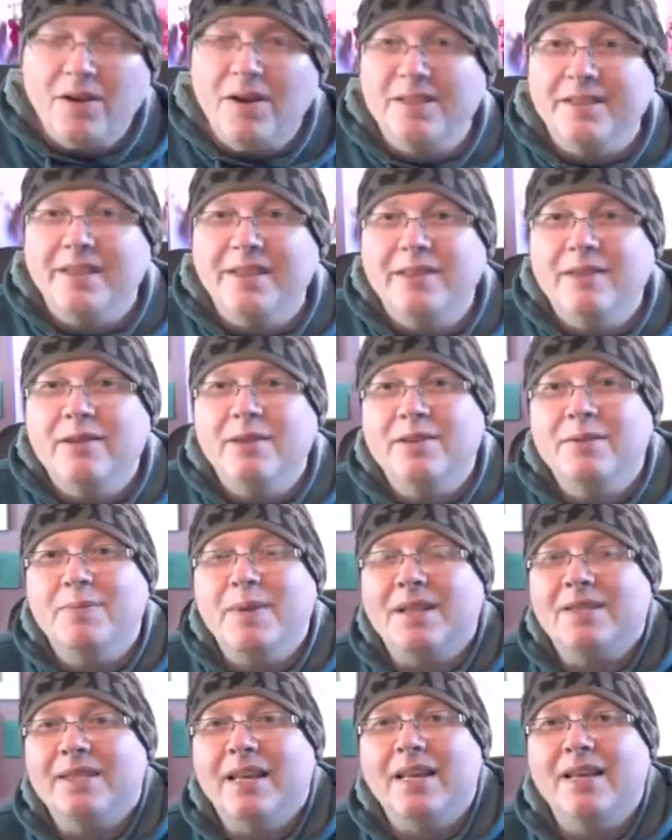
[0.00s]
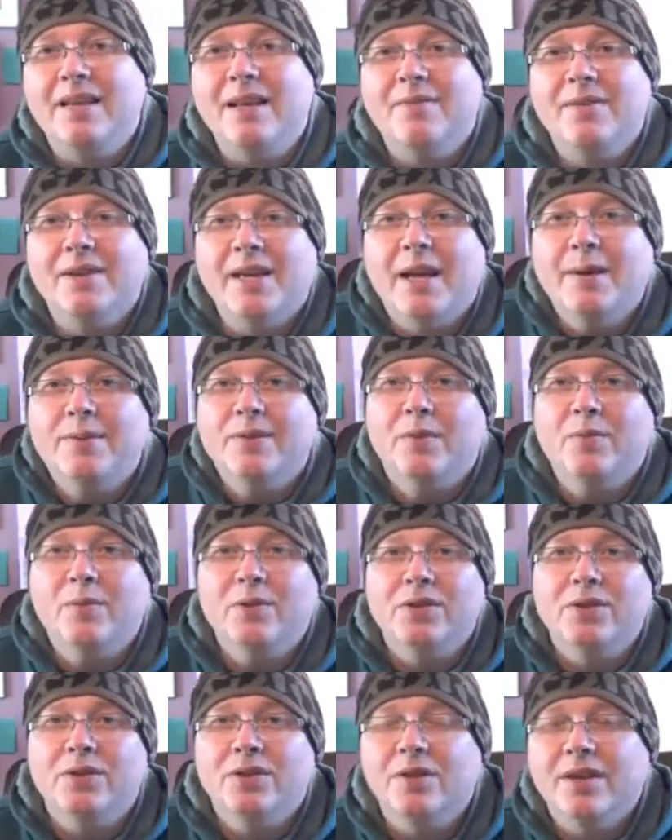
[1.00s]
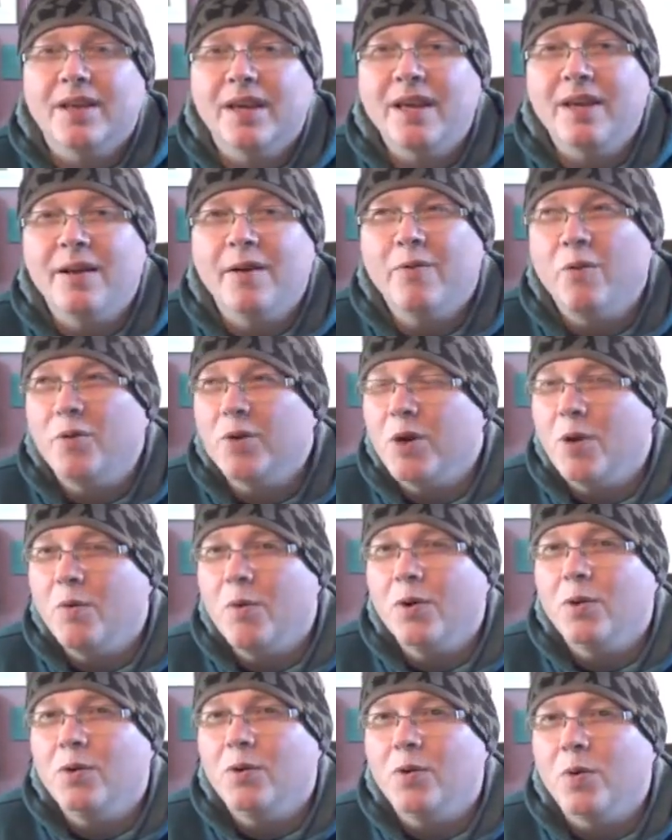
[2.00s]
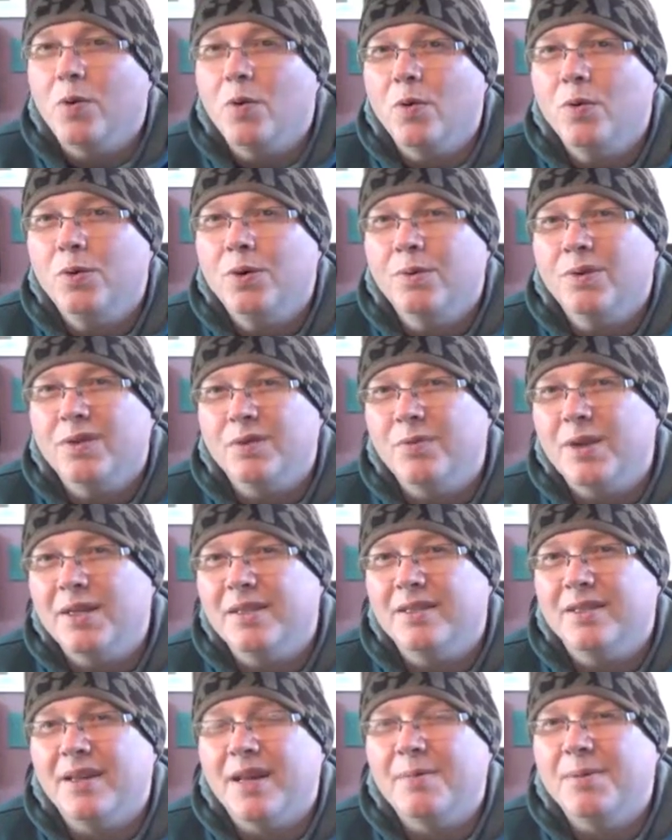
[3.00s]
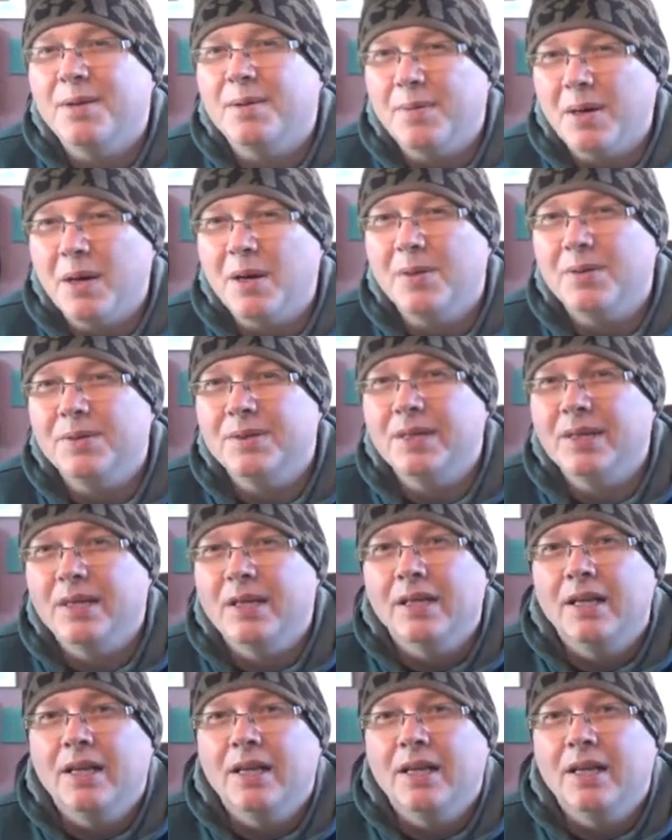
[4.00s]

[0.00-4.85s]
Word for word: Like I said, there is about 10 other games I wish to get. I've already got one on order, which I'm waiting to come in the post.